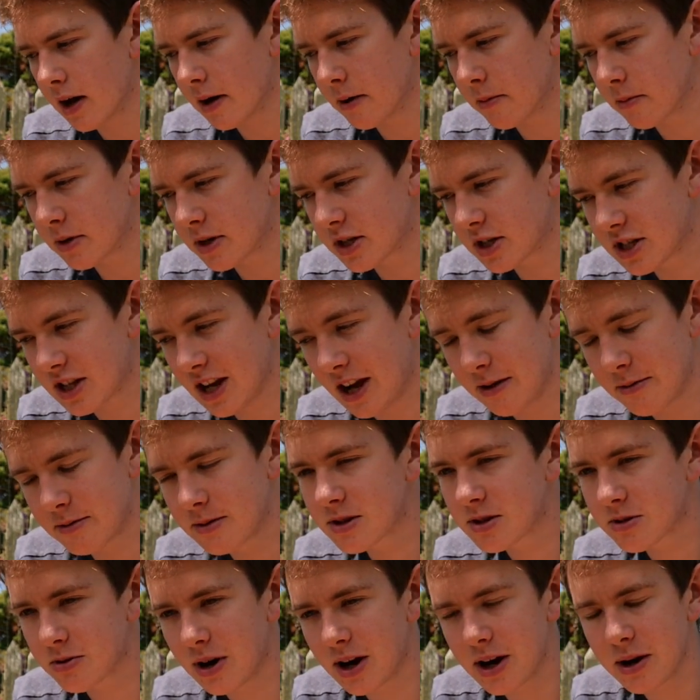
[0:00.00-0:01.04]
which
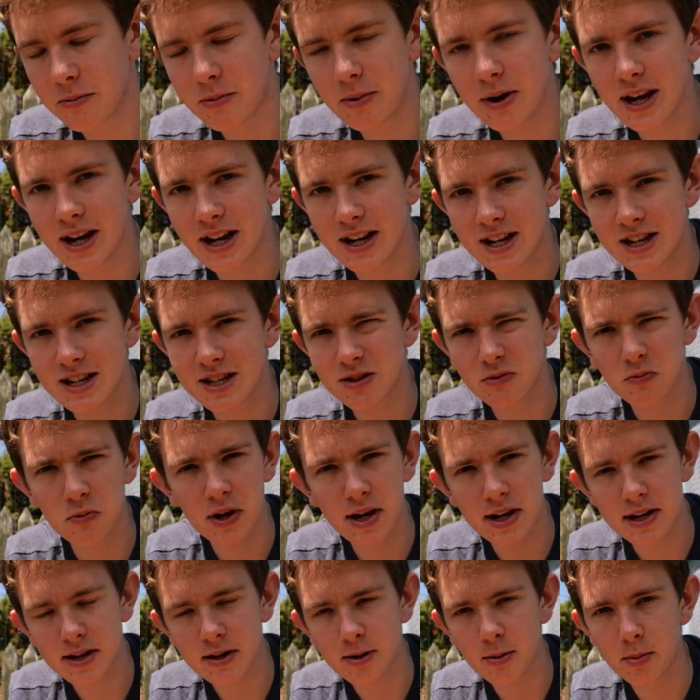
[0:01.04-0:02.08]
sounds quite weird. It's a
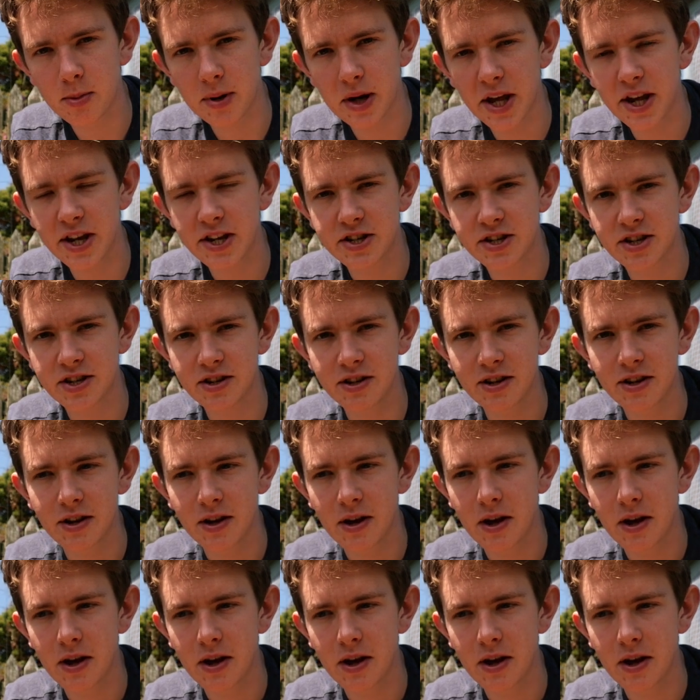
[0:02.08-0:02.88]
weird combination,